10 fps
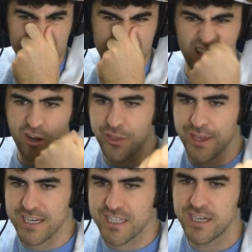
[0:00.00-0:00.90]
and color
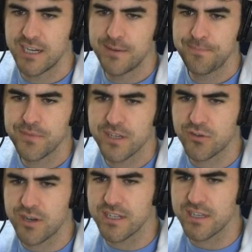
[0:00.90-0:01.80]
things.
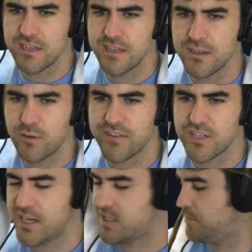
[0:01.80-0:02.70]
Strangely, you haven't
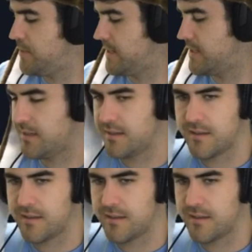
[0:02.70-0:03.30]
changed a bit.